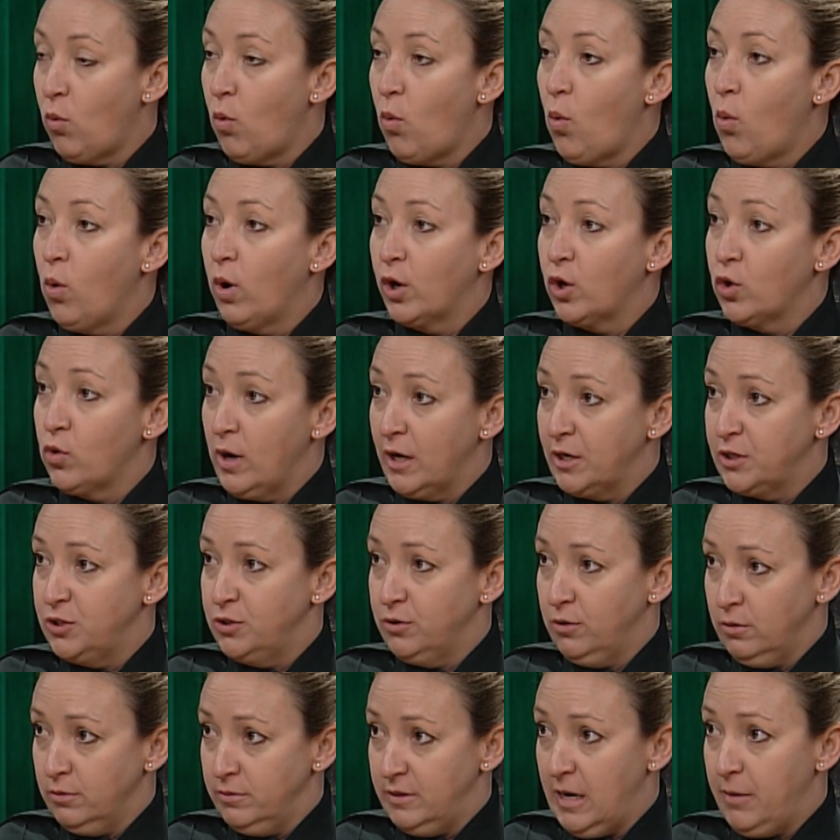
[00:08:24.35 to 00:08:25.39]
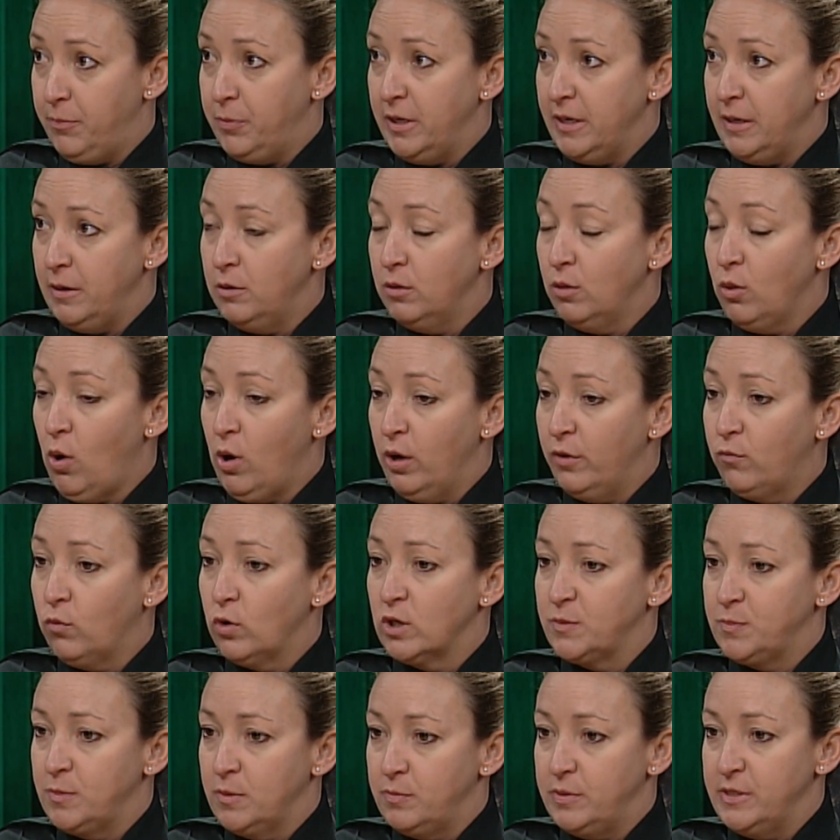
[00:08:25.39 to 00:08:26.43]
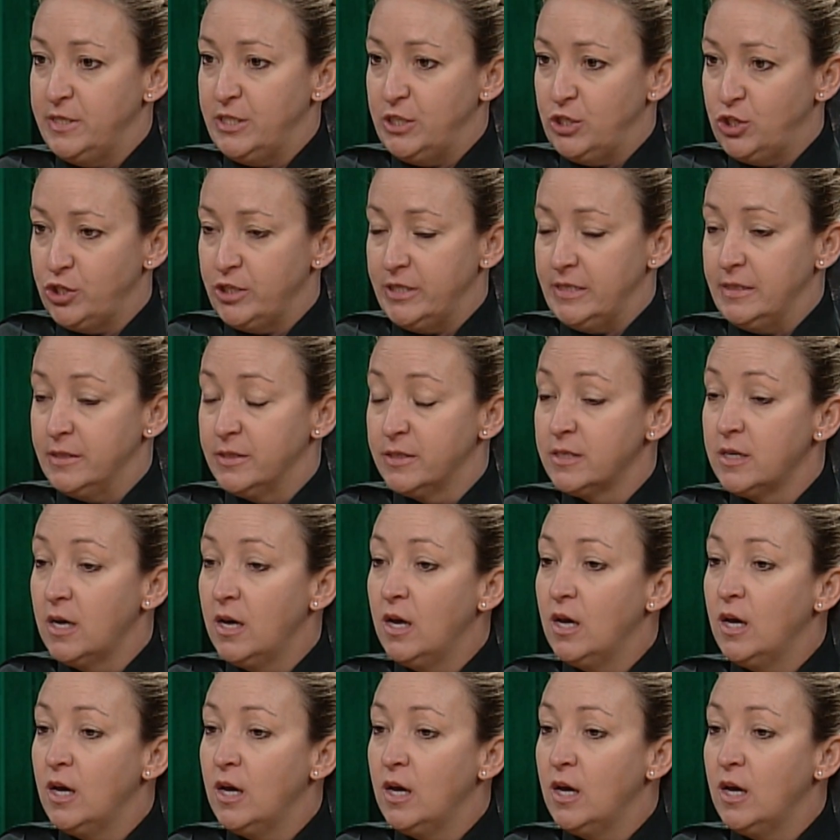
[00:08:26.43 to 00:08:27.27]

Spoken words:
or correctional deputy law enforcement positions,